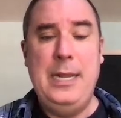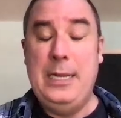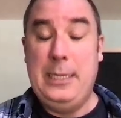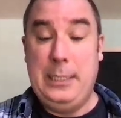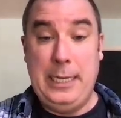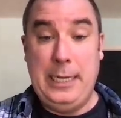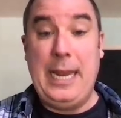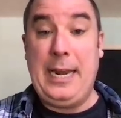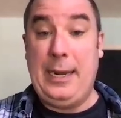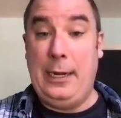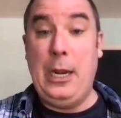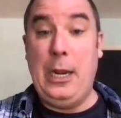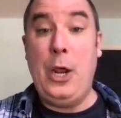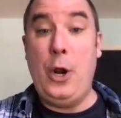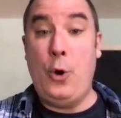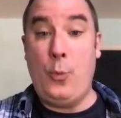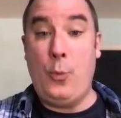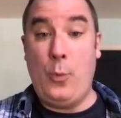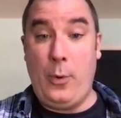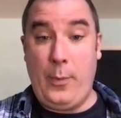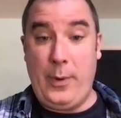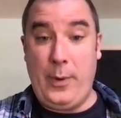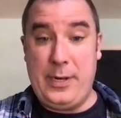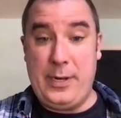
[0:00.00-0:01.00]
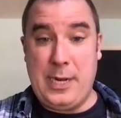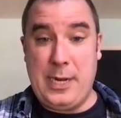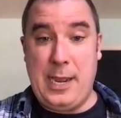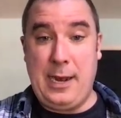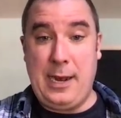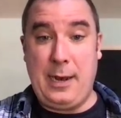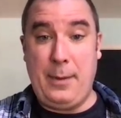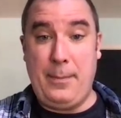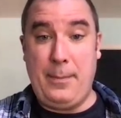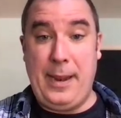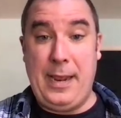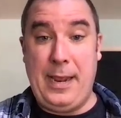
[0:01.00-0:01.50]
Let alone when we
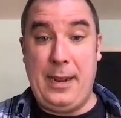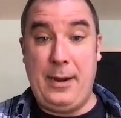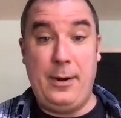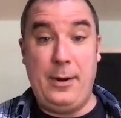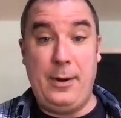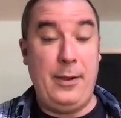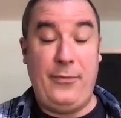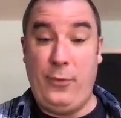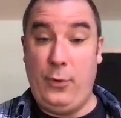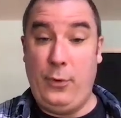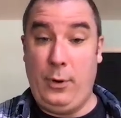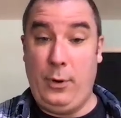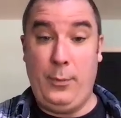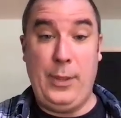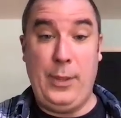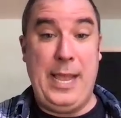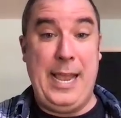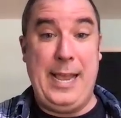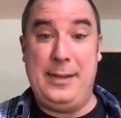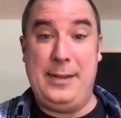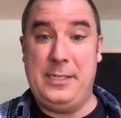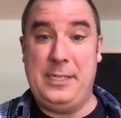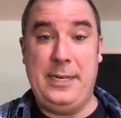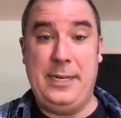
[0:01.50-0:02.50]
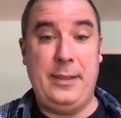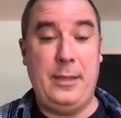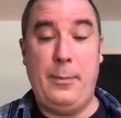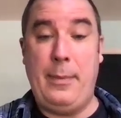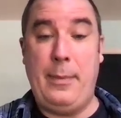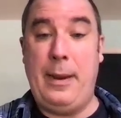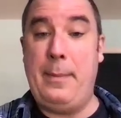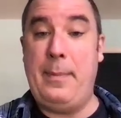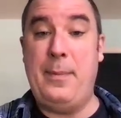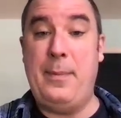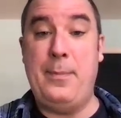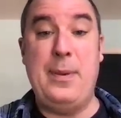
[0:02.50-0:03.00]
talk about affordable housing, there
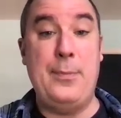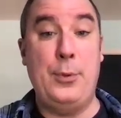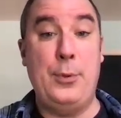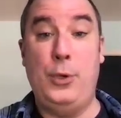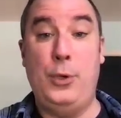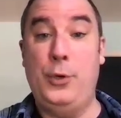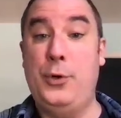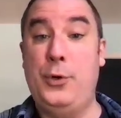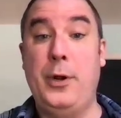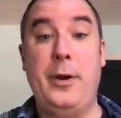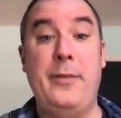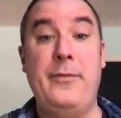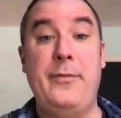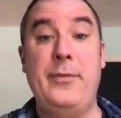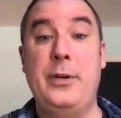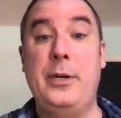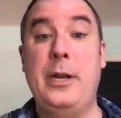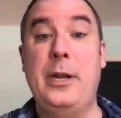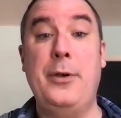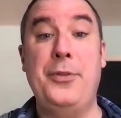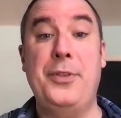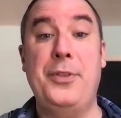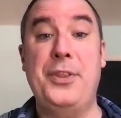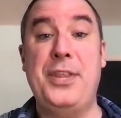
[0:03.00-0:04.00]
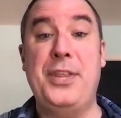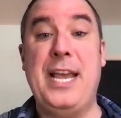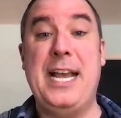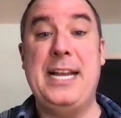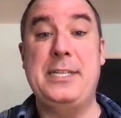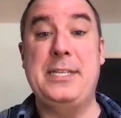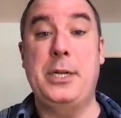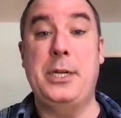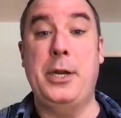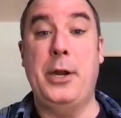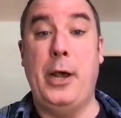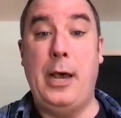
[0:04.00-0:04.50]
may be people who don't even know that
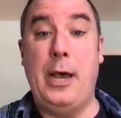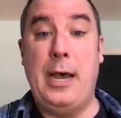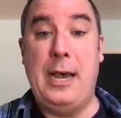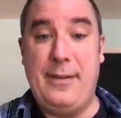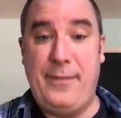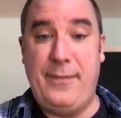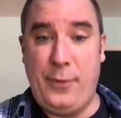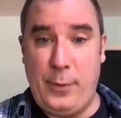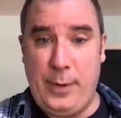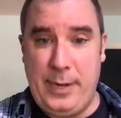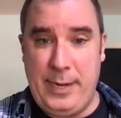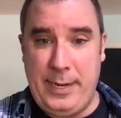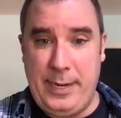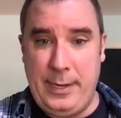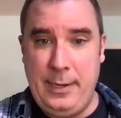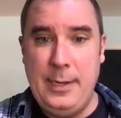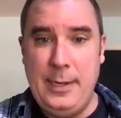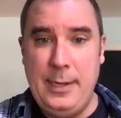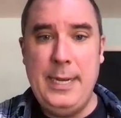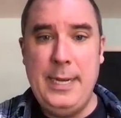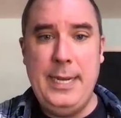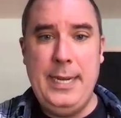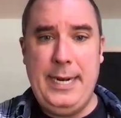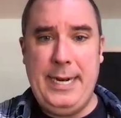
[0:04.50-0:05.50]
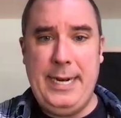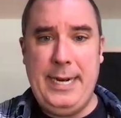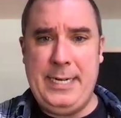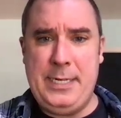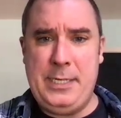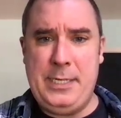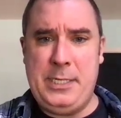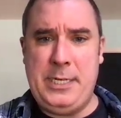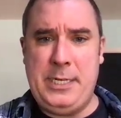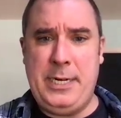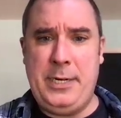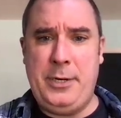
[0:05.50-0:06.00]
that's an offering
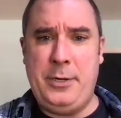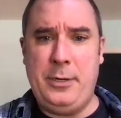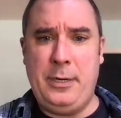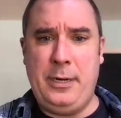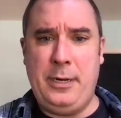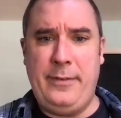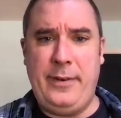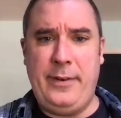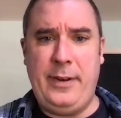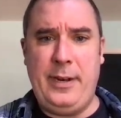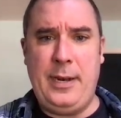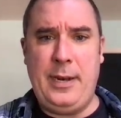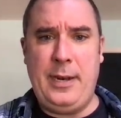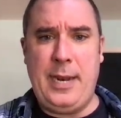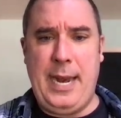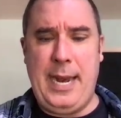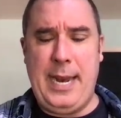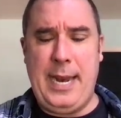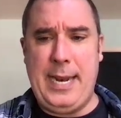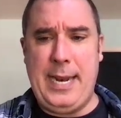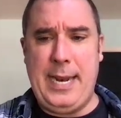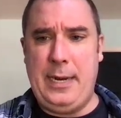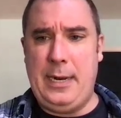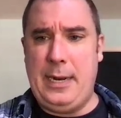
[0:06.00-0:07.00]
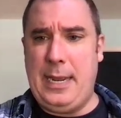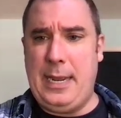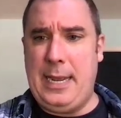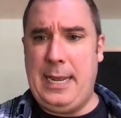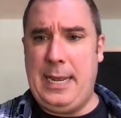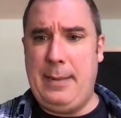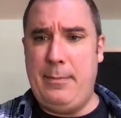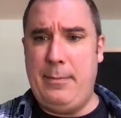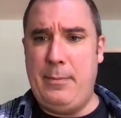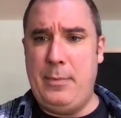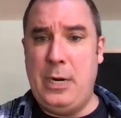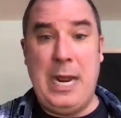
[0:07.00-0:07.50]
in senior living, and
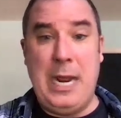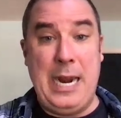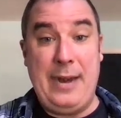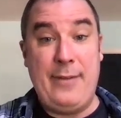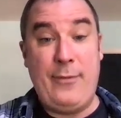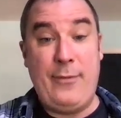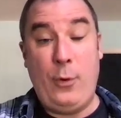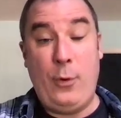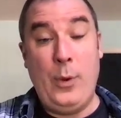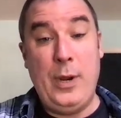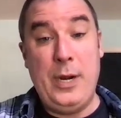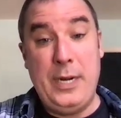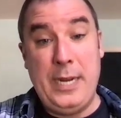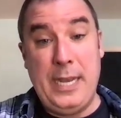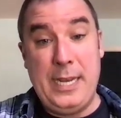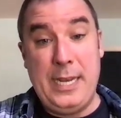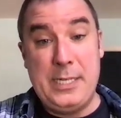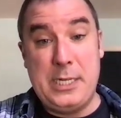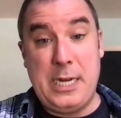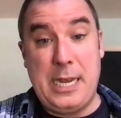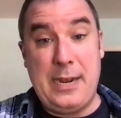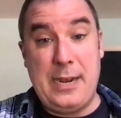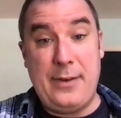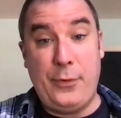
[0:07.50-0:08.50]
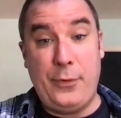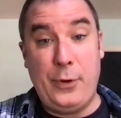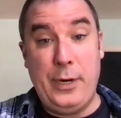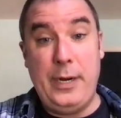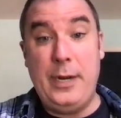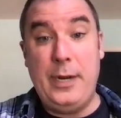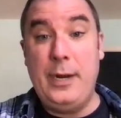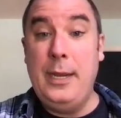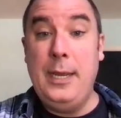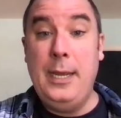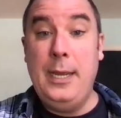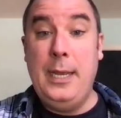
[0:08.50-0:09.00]
um, not everyone does offer
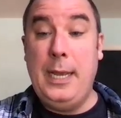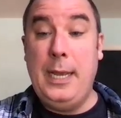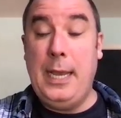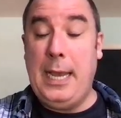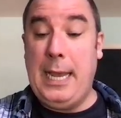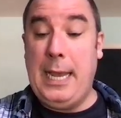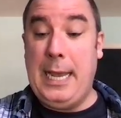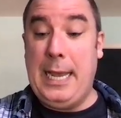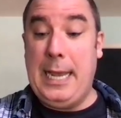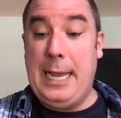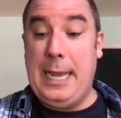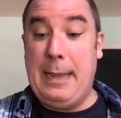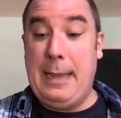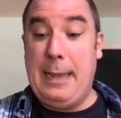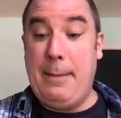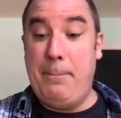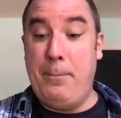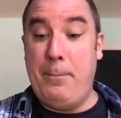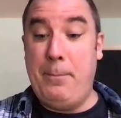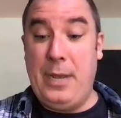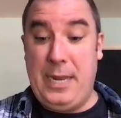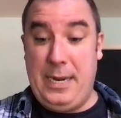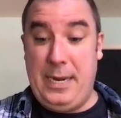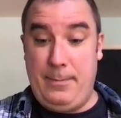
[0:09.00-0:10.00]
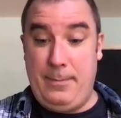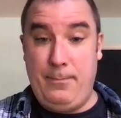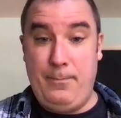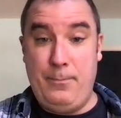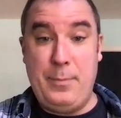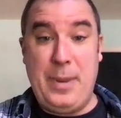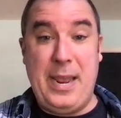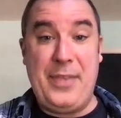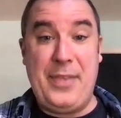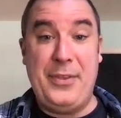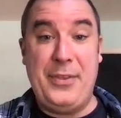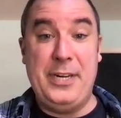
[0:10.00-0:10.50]
it uh, but
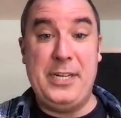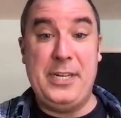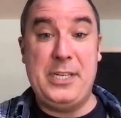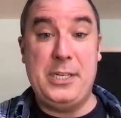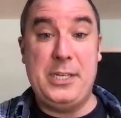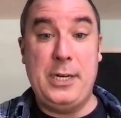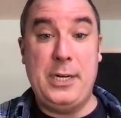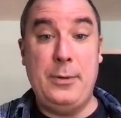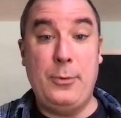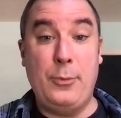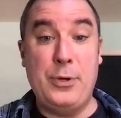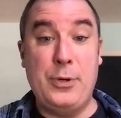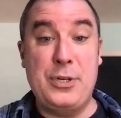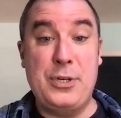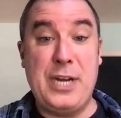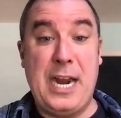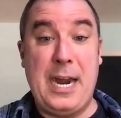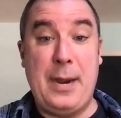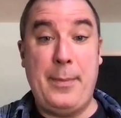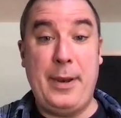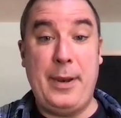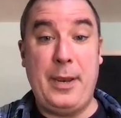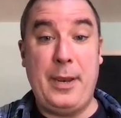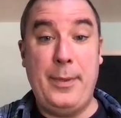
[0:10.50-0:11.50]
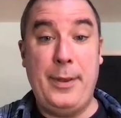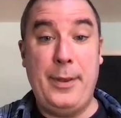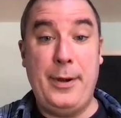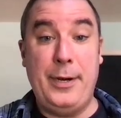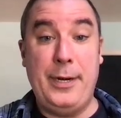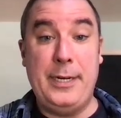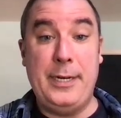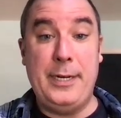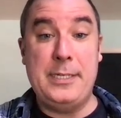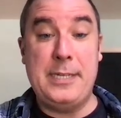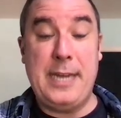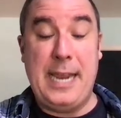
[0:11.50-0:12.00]
Methodist Retirement
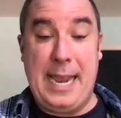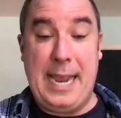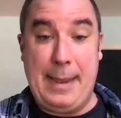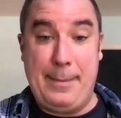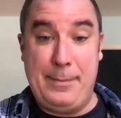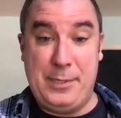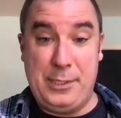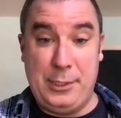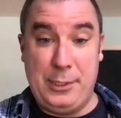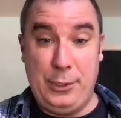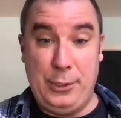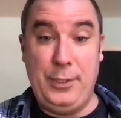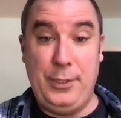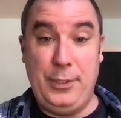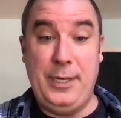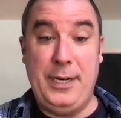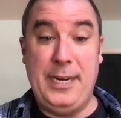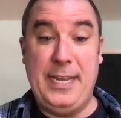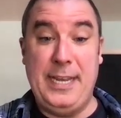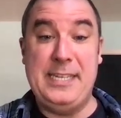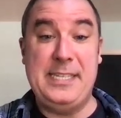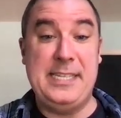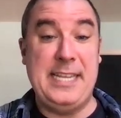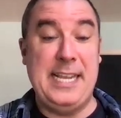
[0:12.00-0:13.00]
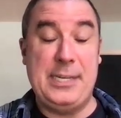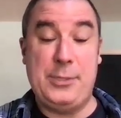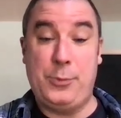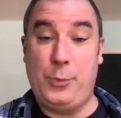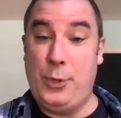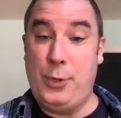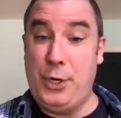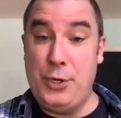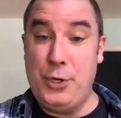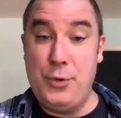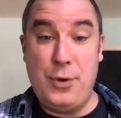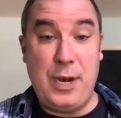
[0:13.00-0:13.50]
Communities absolutely does. That's
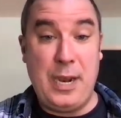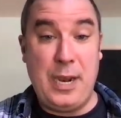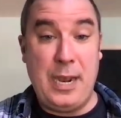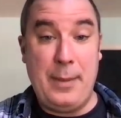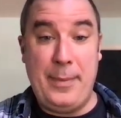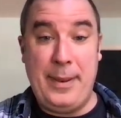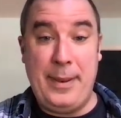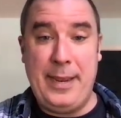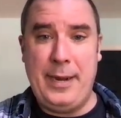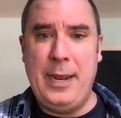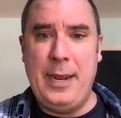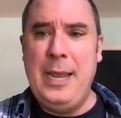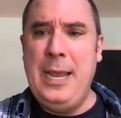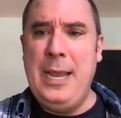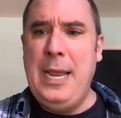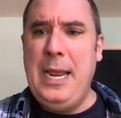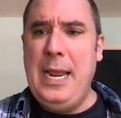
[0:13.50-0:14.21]
where you come in.